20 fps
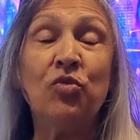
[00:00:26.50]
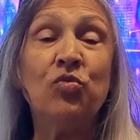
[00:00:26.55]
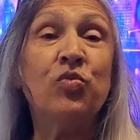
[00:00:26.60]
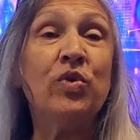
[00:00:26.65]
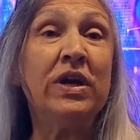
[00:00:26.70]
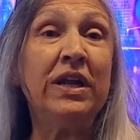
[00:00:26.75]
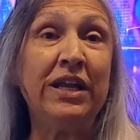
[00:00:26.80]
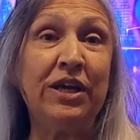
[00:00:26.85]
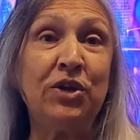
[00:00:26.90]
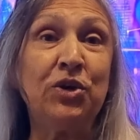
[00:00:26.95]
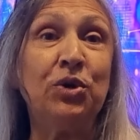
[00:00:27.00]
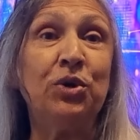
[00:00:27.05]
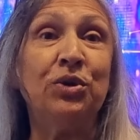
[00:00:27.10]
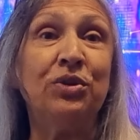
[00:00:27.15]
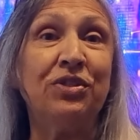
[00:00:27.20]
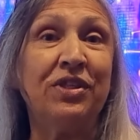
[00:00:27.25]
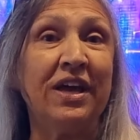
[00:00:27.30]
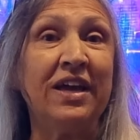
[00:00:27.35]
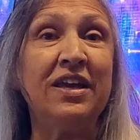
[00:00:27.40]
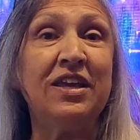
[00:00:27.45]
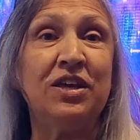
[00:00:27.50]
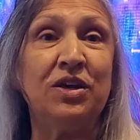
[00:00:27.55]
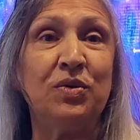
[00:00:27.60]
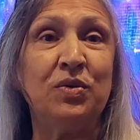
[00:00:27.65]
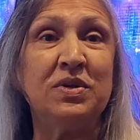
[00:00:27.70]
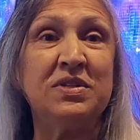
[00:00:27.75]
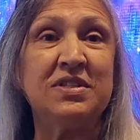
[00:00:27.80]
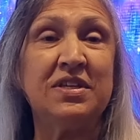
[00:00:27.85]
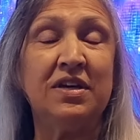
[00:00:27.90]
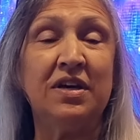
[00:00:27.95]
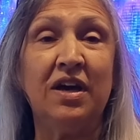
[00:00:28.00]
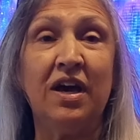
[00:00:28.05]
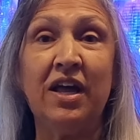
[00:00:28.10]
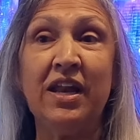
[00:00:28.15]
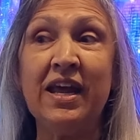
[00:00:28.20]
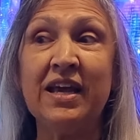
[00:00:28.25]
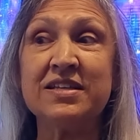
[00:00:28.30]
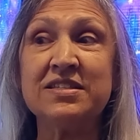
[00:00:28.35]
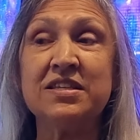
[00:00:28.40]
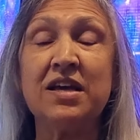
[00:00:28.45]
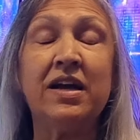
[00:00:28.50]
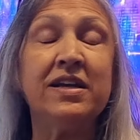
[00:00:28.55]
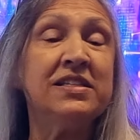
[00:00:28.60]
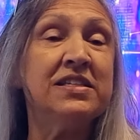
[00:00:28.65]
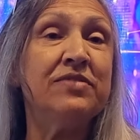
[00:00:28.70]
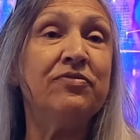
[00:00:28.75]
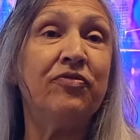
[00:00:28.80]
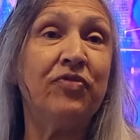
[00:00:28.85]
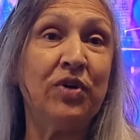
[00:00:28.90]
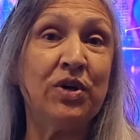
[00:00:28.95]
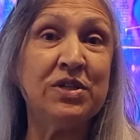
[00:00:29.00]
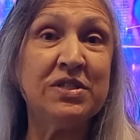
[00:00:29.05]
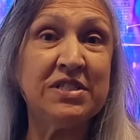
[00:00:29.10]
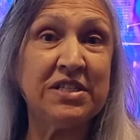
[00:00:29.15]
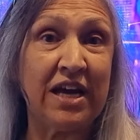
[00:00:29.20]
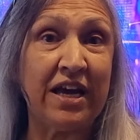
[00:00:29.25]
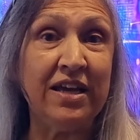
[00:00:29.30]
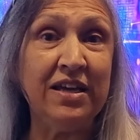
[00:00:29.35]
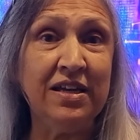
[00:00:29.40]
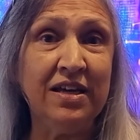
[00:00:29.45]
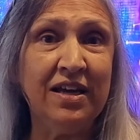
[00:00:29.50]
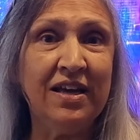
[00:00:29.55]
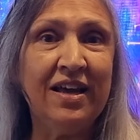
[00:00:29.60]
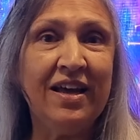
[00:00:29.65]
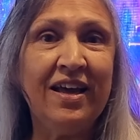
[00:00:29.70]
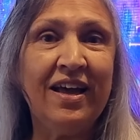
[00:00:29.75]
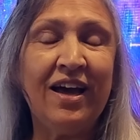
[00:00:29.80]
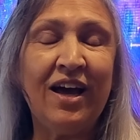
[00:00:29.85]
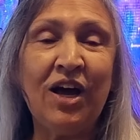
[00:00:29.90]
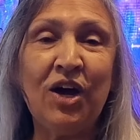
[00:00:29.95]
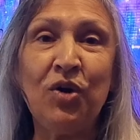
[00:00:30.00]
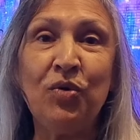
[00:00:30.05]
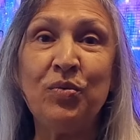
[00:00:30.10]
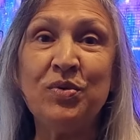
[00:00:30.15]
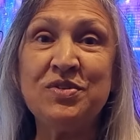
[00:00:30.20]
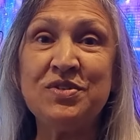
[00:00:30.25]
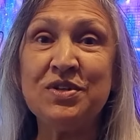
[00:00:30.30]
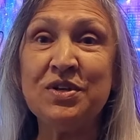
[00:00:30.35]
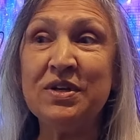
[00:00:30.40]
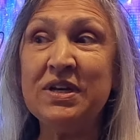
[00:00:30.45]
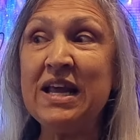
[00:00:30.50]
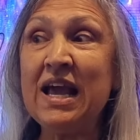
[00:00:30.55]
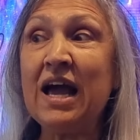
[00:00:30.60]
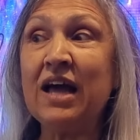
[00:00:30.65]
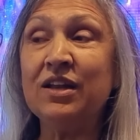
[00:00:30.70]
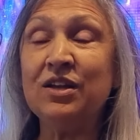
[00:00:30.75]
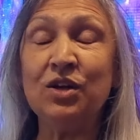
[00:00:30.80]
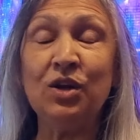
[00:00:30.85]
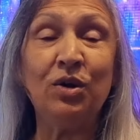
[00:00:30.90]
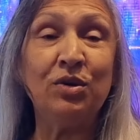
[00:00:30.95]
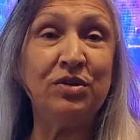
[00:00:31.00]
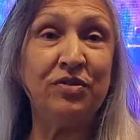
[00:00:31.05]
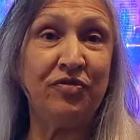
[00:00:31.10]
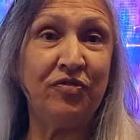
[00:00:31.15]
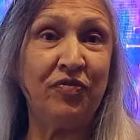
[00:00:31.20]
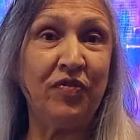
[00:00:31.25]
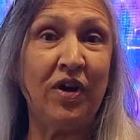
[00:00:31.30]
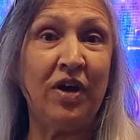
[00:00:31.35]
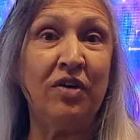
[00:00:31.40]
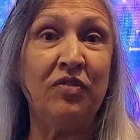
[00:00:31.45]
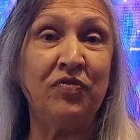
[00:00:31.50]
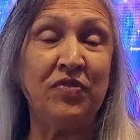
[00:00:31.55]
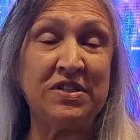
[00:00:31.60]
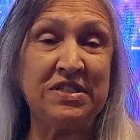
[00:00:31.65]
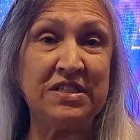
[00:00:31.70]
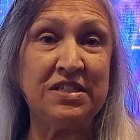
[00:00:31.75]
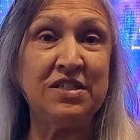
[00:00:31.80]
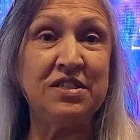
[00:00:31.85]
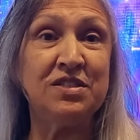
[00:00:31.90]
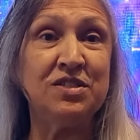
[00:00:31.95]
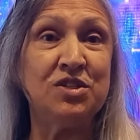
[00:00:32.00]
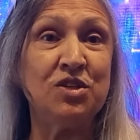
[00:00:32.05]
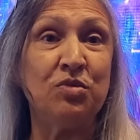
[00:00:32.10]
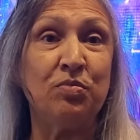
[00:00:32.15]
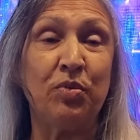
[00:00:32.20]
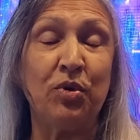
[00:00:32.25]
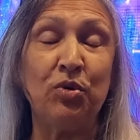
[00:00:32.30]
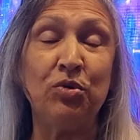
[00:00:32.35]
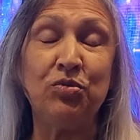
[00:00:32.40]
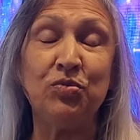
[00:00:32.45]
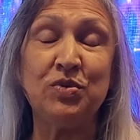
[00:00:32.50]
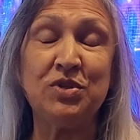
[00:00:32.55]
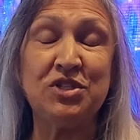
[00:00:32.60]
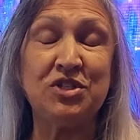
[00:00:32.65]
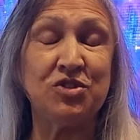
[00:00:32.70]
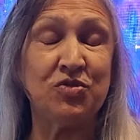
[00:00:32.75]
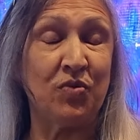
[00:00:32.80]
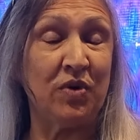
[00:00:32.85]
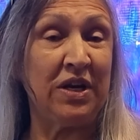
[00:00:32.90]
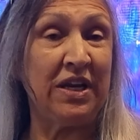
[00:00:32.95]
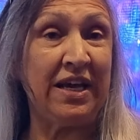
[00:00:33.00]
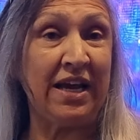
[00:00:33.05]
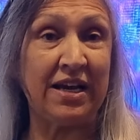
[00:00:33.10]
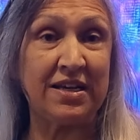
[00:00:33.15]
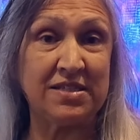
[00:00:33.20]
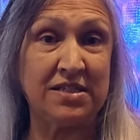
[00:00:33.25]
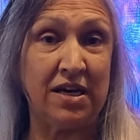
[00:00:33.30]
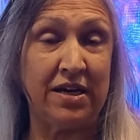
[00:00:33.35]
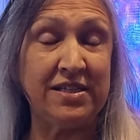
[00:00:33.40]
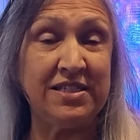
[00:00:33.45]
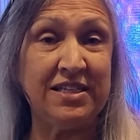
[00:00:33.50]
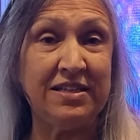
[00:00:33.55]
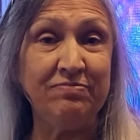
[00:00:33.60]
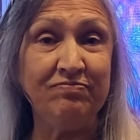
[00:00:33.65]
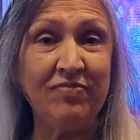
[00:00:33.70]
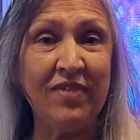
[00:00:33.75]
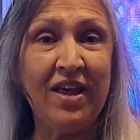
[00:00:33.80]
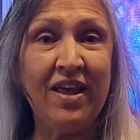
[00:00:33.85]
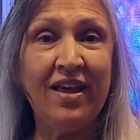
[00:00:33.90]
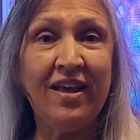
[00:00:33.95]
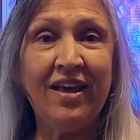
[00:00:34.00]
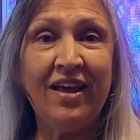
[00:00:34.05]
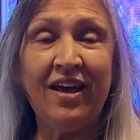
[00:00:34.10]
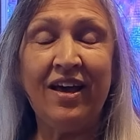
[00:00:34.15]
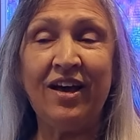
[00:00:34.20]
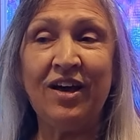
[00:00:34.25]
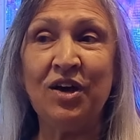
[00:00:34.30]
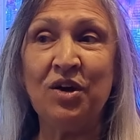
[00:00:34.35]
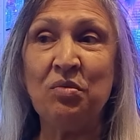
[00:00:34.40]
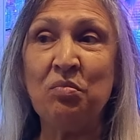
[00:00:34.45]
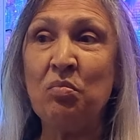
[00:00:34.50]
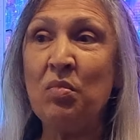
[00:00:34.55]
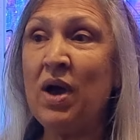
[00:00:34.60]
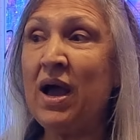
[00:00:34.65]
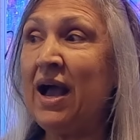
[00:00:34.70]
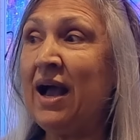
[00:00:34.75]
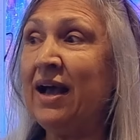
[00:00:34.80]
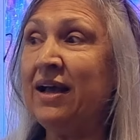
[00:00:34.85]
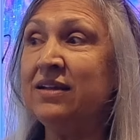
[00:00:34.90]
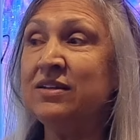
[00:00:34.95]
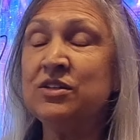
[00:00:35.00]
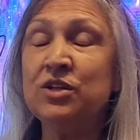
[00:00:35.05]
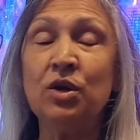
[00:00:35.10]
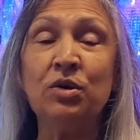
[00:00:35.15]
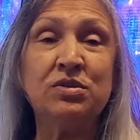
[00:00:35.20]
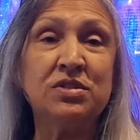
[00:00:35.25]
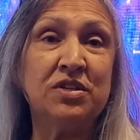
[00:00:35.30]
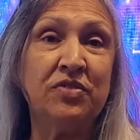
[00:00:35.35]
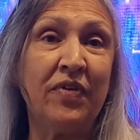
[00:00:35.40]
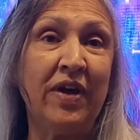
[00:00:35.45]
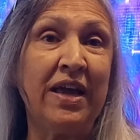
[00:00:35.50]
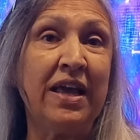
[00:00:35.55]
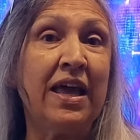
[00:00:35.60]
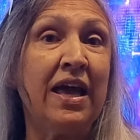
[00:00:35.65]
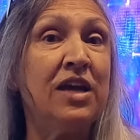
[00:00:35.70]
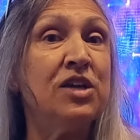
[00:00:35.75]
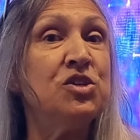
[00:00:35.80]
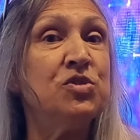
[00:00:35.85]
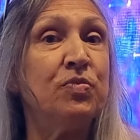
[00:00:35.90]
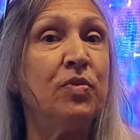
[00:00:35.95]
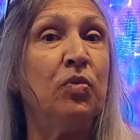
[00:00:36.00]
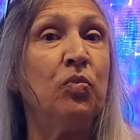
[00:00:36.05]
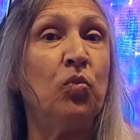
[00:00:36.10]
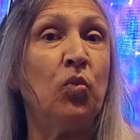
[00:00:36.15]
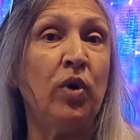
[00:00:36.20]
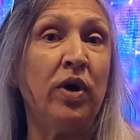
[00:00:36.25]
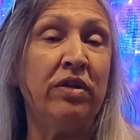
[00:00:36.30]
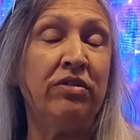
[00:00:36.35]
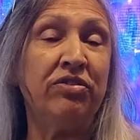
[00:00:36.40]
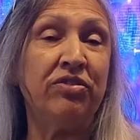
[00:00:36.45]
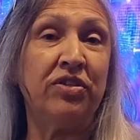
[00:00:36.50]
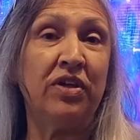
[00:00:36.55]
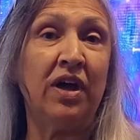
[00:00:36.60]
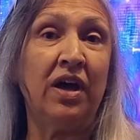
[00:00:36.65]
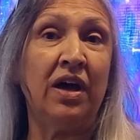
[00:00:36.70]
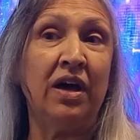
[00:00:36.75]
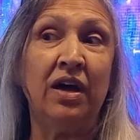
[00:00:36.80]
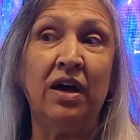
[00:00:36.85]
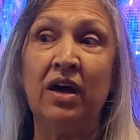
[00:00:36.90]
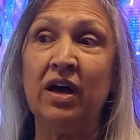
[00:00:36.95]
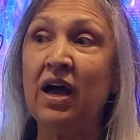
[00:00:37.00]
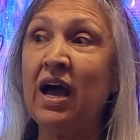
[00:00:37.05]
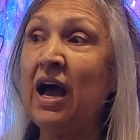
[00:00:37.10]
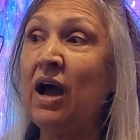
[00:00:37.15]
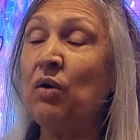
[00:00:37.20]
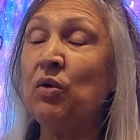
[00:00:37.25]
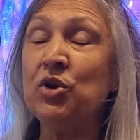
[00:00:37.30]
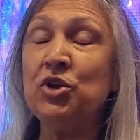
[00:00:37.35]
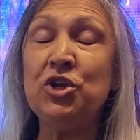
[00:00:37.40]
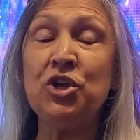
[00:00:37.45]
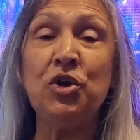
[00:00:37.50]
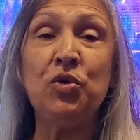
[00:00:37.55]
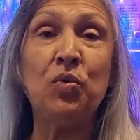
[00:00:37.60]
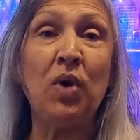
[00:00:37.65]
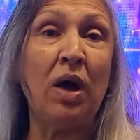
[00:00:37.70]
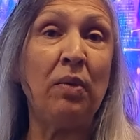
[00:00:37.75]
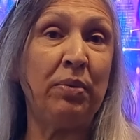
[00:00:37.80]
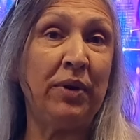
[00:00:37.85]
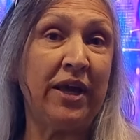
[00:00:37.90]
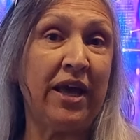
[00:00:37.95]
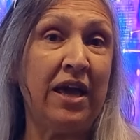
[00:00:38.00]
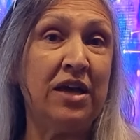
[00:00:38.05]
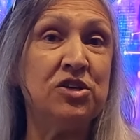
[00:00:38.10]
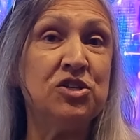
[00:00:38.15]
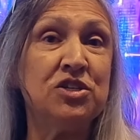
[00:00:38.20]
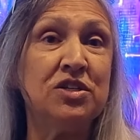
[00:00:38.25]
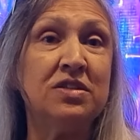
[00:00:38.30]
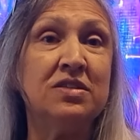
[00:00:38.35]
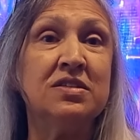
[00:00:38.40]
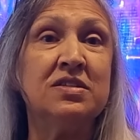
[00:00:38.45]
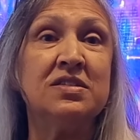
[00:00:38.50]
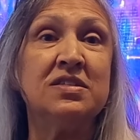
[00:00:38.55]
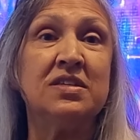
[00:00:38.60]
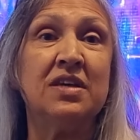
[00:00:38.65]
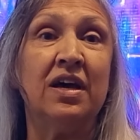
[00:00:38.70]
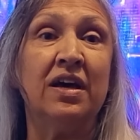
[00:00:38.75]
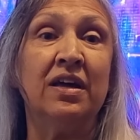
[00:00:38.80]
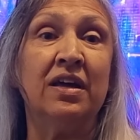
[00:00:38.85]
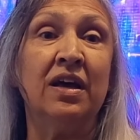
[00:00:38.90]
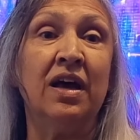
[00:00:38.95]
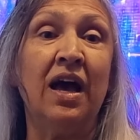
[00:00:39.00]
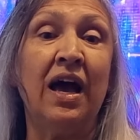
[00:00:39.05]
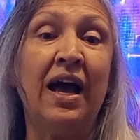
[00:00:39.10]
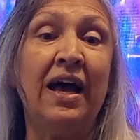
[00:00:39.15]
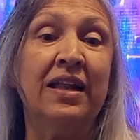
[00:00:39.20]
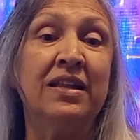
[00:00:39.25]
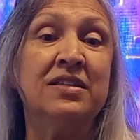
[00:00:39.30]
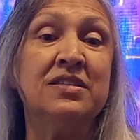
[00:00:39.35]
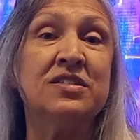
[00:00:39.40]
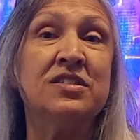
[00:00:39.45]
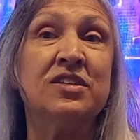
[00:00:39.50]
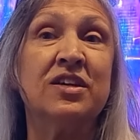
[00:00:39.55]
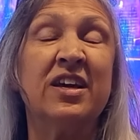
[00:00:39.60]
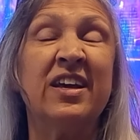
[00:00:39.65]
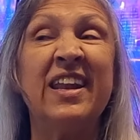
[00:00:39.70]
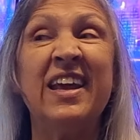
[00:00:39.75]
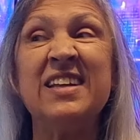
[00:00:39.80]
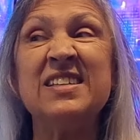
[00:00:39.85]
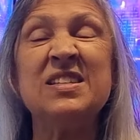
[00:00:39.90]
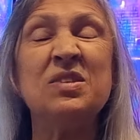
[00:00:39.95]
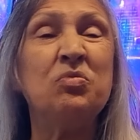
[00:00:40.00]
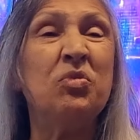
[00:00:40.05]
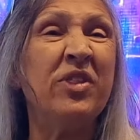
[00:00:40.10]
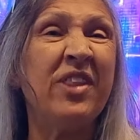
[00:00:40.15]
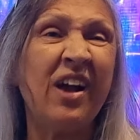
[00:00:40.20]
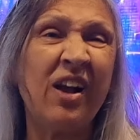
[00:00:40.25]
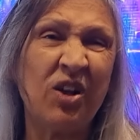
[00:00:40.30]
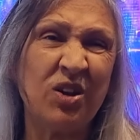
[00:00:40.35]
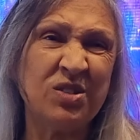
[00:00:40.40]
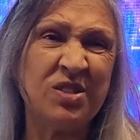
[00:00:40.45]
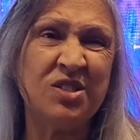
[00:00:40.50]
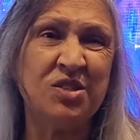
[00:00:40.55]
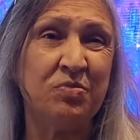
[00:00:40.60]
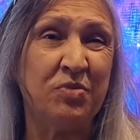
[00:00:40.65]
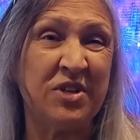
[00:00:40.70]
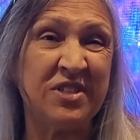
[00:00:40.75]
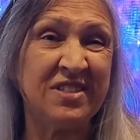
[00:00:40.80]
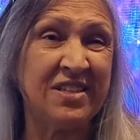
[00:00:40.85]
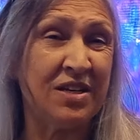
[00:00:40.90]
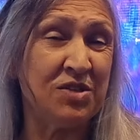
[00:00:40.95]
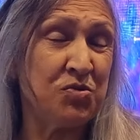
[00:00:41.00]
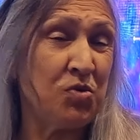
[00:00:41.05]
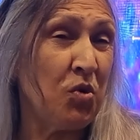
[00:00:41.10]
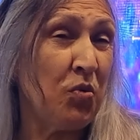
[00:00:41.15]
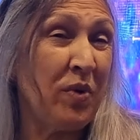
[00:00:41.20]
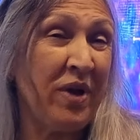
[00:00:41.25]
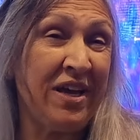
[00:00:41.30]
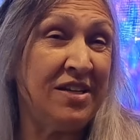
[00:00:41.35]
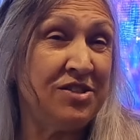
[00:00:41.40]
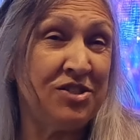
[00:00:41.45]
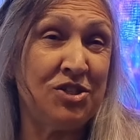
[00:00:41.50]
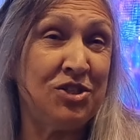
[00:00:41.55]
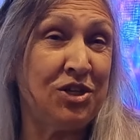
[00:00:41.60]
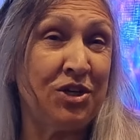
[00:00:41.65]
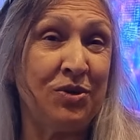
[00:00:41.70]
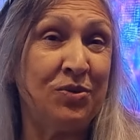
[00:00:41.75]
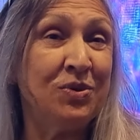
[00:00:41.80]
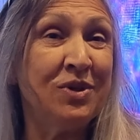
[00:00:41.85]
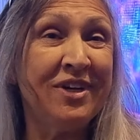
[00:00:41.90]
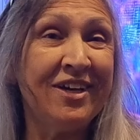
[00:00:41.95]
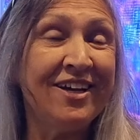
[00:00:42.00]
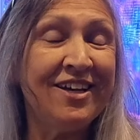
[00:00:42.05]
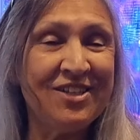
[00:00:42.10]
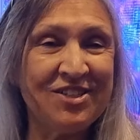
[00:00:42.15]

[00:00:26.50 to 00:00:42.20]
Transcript: Really good, thank you. It's an exciting first day. We certainly had a lot of visitors to the booth, which is really exciting, and lots of engagement with our new applications and connecting with our customers. That's what we're here to do.